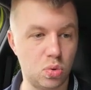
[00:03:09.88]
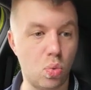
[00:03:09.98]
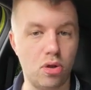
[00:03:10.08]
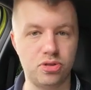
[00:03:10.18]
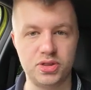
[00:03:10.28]
you
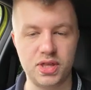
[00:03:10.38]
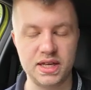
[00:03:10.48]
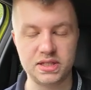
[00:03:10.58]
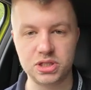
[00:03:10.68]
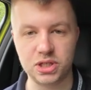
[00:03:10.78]
what the
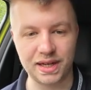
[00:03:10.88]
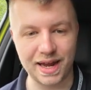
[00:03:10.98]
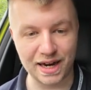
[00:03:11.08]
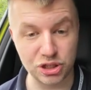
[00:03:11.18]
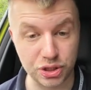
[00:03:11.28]
assistant
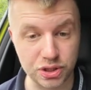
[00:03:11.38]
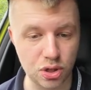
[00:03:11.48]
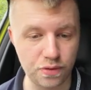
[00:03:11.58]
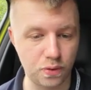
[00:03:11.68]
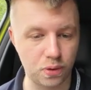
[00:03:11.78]
can actually
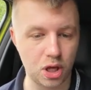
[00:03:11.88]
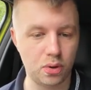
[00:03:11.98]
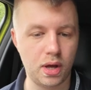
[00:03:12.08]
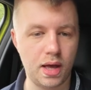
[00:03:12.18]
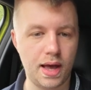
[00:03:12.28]
do for
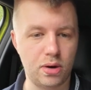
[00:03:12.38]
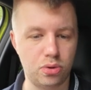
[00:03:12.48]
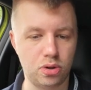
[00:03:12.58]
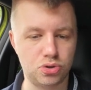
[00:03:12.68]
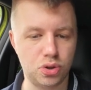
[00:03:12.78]
you and all
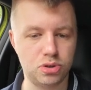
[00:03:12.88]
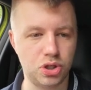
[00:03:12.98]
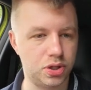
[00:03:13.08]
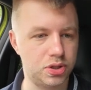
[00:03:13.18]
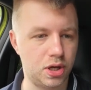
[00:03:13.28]
the controls
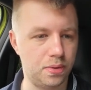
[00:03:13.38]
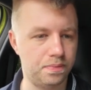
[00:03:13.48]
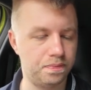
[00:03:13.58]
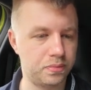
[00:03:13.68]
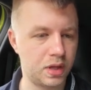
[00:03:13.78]
you can do.
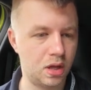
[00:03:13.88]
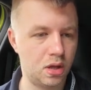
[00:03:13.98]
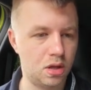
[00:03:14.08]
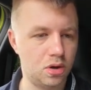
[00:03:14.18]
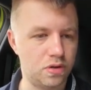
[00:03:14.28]

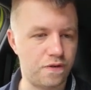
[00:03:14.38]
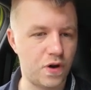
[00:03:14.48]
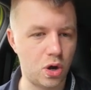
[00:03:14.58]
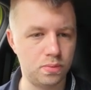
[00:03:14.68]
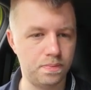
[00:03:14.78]
Got the
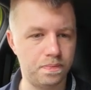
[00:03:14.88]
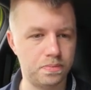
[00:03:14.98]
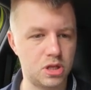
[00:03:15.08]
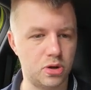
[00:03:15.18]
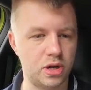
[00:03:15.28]
phone.
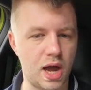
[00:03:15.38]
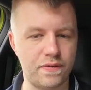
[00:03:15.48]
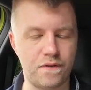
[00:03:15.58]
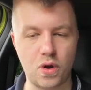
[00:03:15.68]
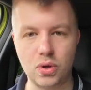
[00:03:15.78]
So I don't
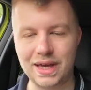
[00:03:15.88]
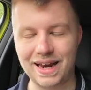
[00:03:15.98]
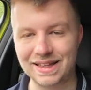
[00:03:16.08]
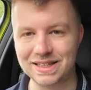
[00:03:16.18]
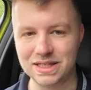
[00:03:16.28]
have a phone
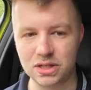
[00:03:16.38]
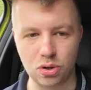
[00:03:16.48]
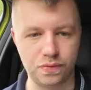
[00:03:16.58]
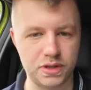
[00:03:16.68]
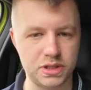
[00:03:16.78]
connected to the
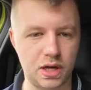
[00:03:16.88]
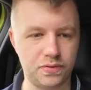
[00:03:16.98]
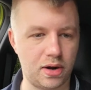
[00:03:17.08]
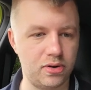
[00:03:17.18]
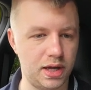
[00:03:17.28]
Dolphin Surf
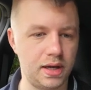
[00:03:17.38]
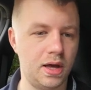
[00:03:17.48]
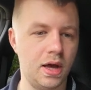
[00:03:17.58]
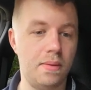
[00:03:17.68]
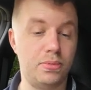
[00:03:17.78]
currently,
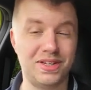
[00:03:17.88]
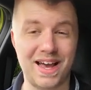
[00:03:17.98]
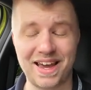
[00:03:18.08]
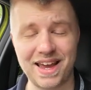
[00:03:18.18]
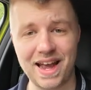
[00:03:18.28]
but you
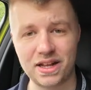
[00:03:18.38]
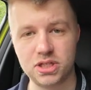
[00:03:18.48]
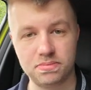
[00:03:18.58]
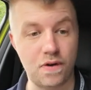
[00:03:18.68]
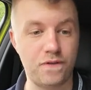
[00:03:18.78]
can
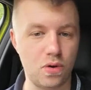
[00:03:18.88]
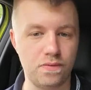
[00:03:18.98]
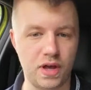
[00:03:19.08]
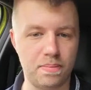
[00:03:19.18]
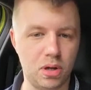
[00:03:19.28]
connect a phone
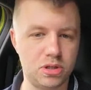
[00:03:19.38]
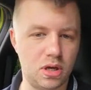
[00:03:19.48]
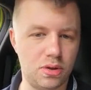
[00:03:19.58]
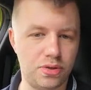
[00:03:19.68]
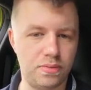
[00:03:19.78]
via
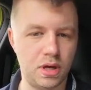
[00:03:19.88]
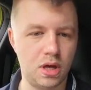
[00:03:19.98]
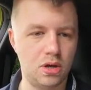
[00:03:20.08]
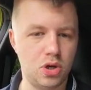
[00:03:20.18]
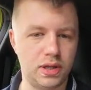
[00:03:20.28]
Bluetooth.
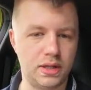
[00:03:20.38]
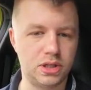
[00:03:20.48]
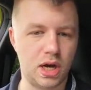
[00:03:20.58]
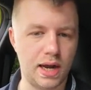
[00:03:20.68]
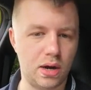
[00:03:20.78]
You can then
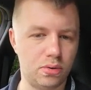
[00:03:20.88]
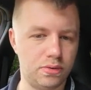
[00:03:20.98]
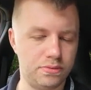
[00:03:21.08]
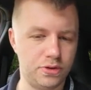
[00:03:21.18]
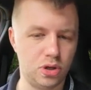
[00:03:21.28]
dial out,
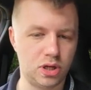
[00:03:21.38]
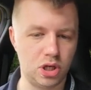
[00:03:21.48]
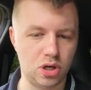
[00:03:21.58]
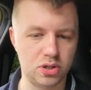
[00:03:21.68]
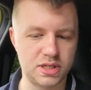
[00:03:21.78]
you look at
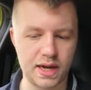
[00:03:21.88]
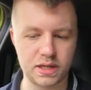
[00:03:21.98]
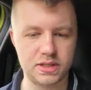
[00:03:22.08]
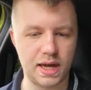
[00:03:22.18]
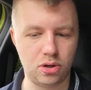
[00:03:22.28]
your
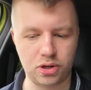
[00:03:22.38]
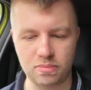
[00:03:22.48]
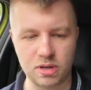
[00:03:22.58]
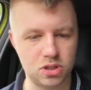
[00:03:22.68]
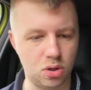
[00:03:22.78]
contacts and look at
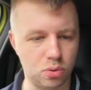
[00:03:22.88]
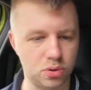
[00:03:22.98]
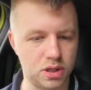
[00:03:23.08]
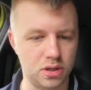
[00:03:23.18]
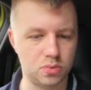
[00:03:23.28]
your missed
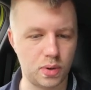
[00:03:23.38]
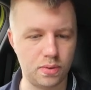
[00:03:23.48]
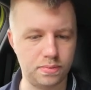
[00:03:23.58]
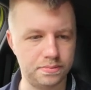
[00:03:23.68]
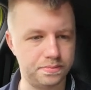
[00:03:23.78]
calls as well.